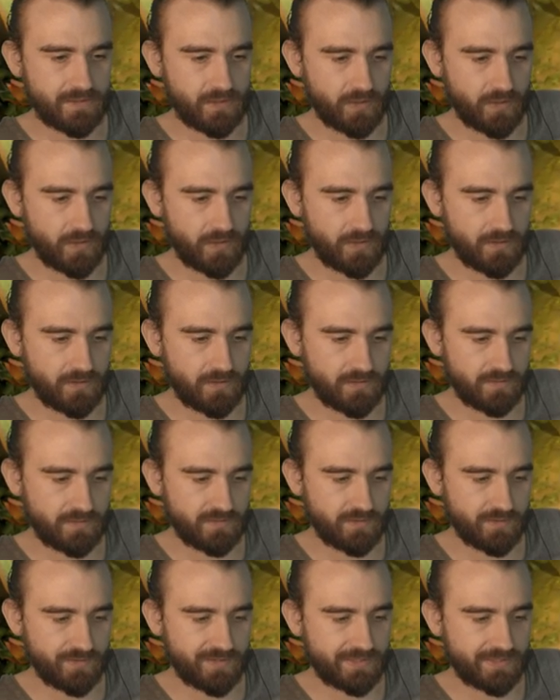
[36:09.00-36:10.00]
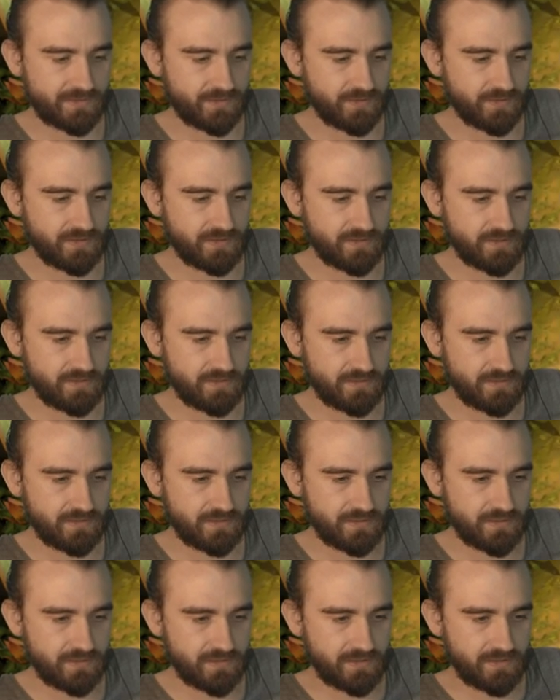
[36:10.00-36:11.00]
No, no, no, no, not that card.
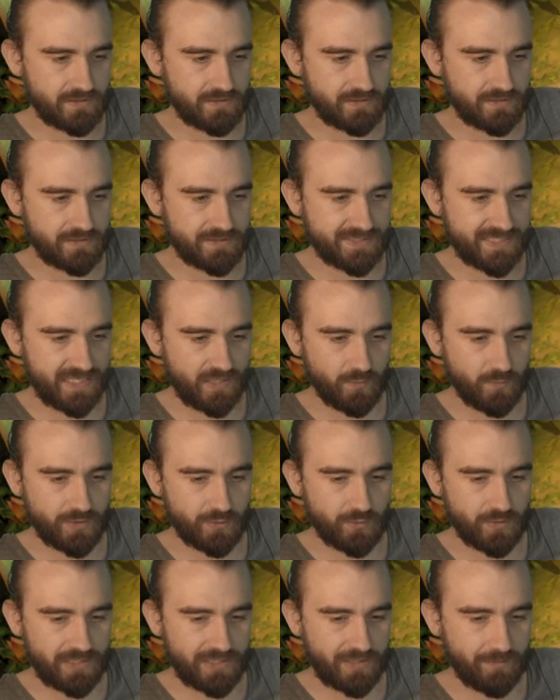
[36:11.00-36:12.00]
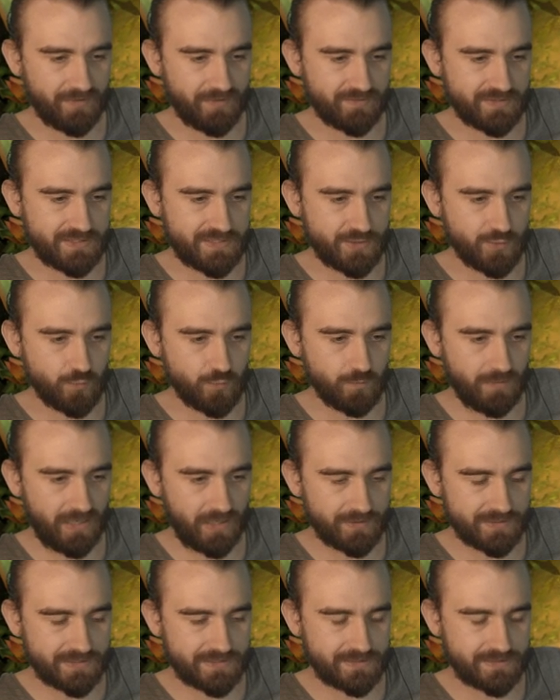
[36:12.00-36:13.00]
Then we do a little bit of a
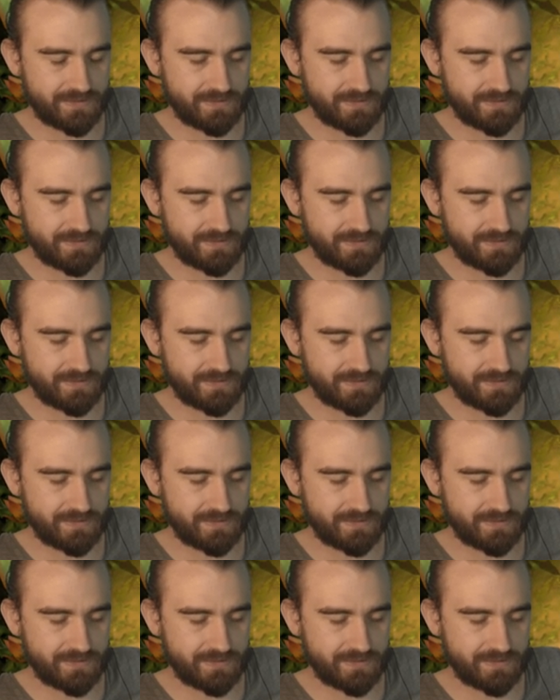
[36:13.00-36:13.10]
Tomebound.